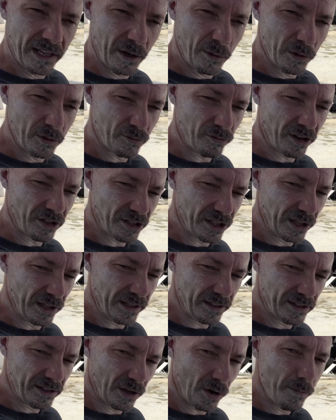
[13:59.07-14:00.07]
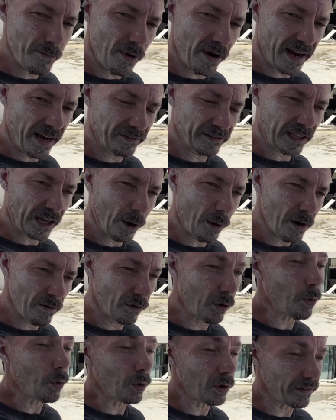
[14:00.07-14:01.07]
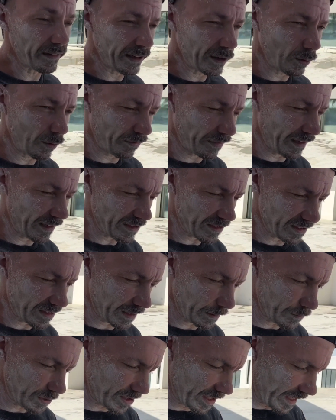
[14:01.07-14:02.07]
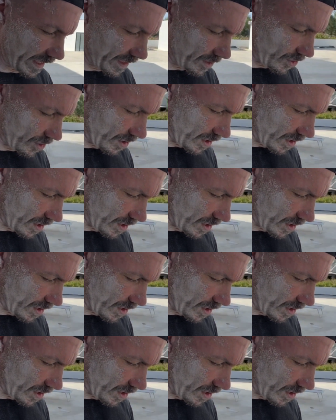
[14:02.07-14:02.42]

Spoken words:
I was rushing it, so I might have to go over all of it in all fairness at some stage.